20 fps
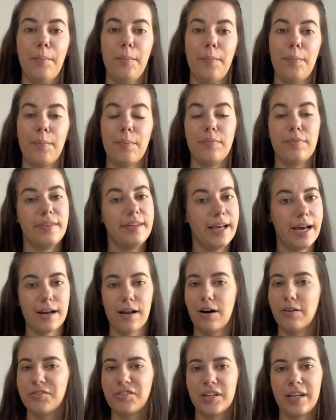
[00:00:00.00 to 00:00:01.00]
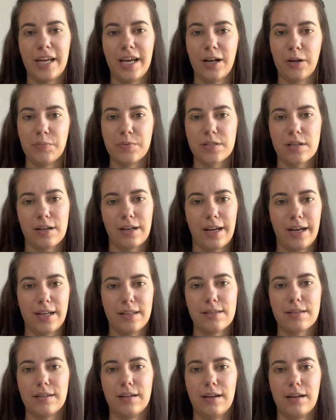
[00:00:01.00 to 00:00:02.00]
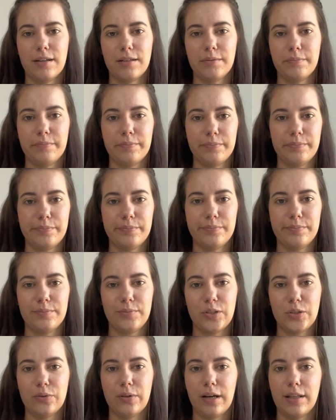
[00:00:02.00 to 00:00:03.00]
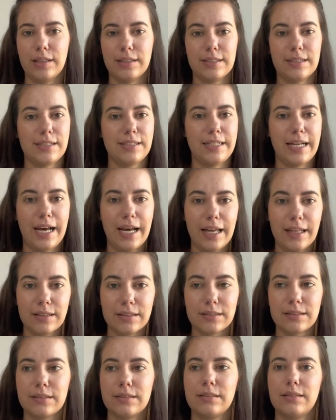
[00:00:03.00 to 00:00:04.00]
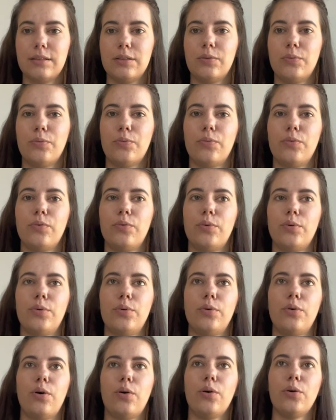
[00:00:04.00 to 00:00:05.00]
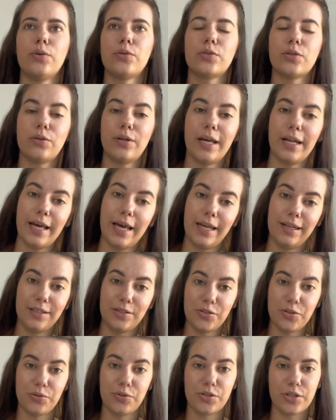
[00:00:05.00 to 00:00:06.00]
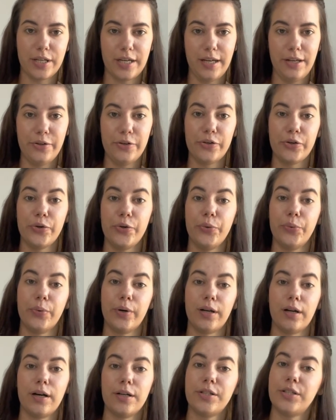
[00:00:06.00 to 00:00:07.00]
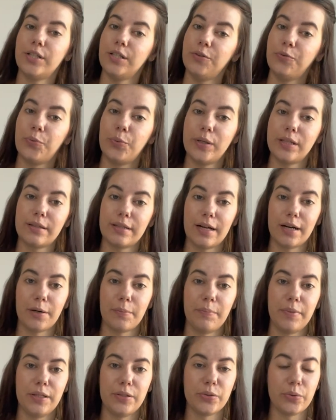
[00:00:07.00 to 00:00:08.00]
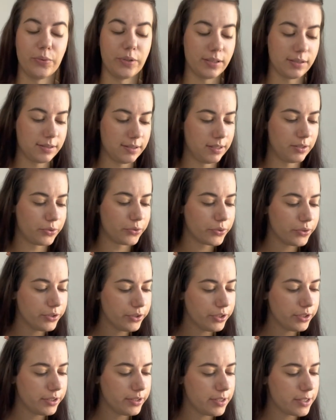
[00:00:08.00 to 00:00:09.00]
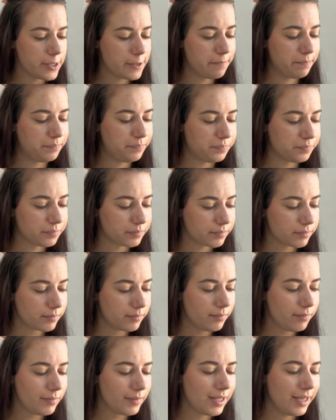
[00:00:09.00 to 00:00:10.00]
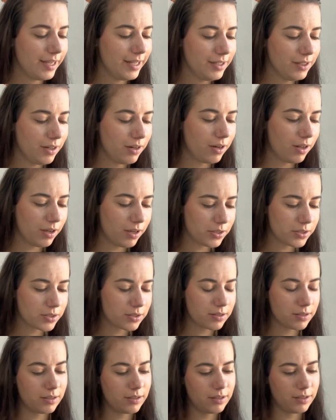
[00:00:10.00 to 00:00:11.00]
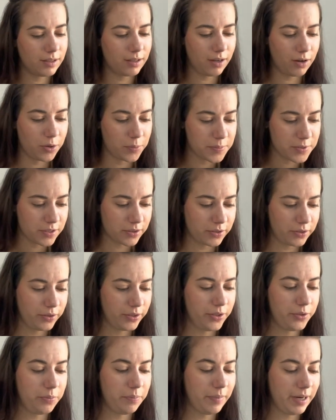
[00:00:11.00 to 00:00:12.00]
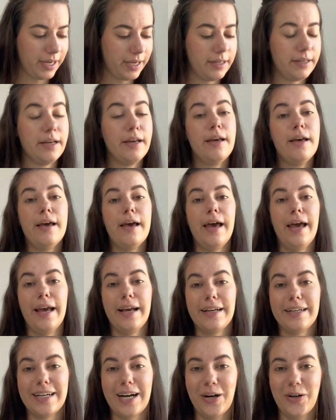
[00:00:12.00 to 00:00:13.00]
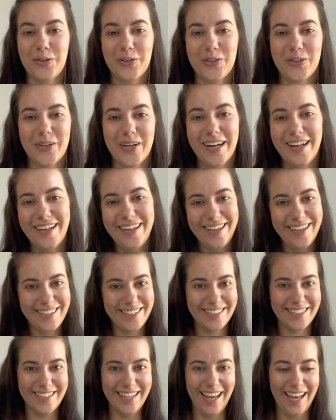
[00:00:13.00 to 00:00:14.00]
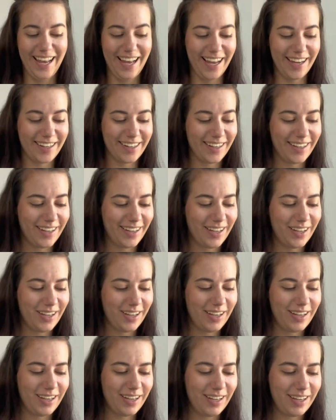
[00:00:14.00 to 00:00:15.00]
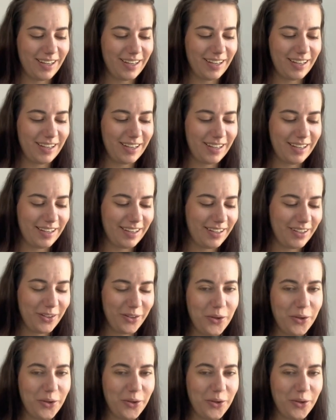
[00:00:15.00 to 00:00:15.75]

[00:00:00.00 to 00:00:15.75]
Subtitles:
That often helps the clients a lot to understand also that attitude change you want to achieve with therapy towards the intrusions. And the last obstacle you might encounter is that you